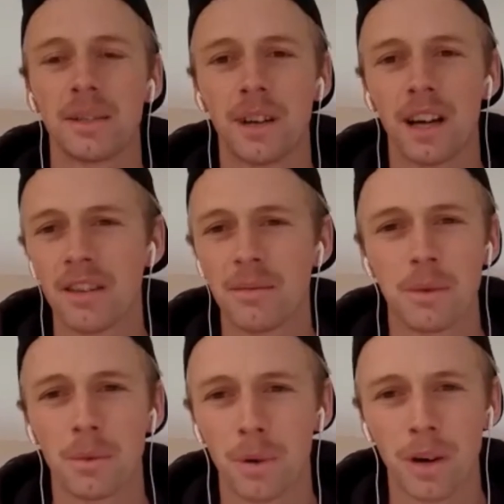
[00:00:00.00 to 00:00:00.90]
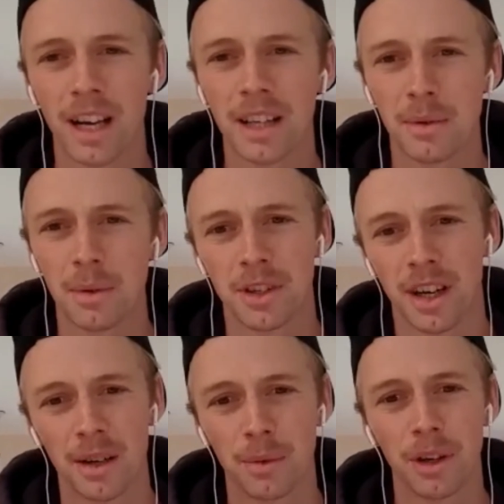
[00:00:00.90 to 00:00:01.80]
write. I don't remember what else we were
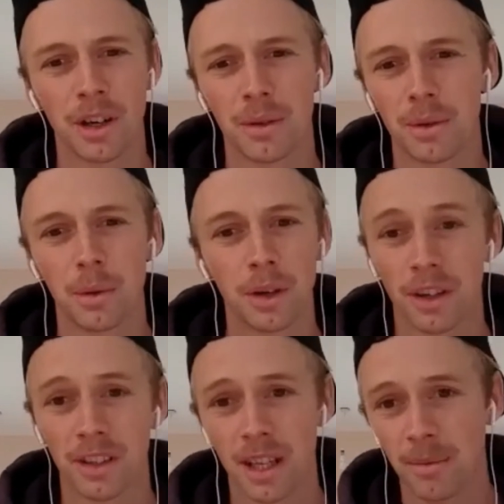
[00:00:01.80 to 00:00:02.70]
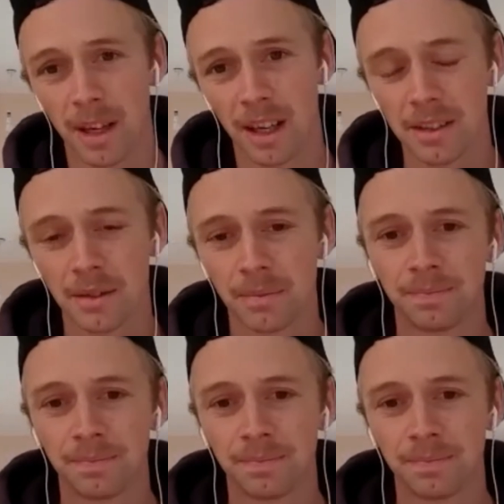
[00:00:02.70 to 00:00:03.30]
trying to work on. We were working on something else.